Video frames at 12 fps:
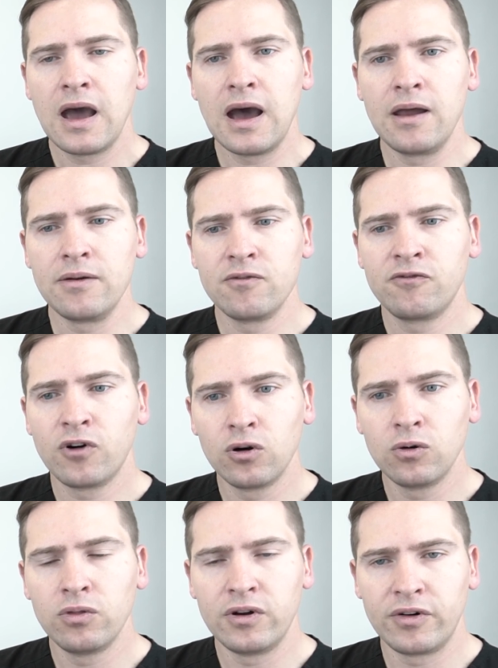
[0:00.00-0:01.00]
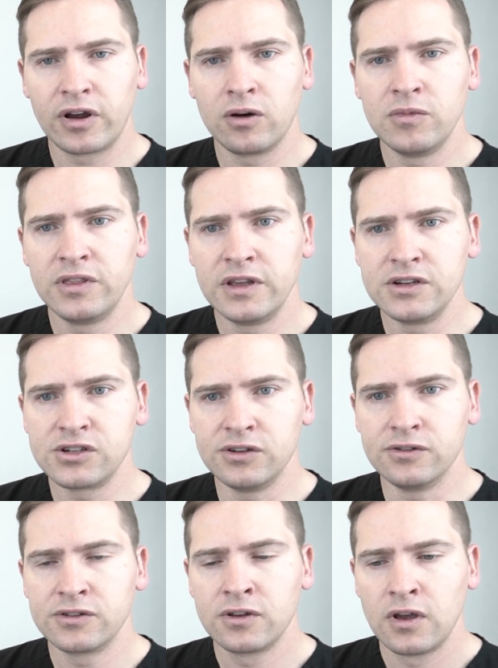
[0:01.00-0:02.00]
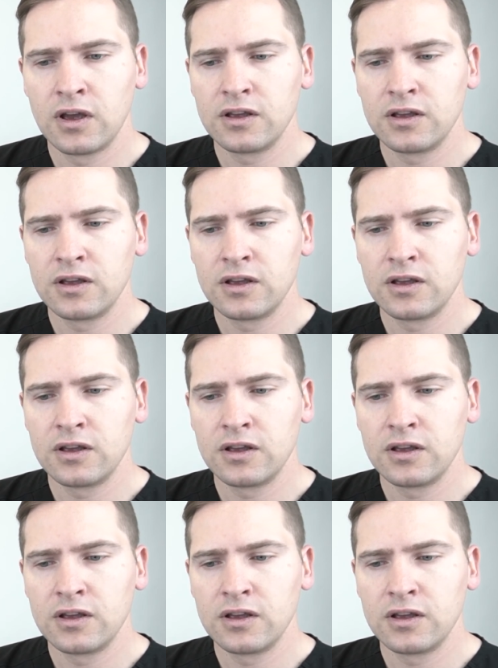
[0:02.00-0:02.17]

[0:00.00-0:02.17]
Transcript: and follow the recommendations.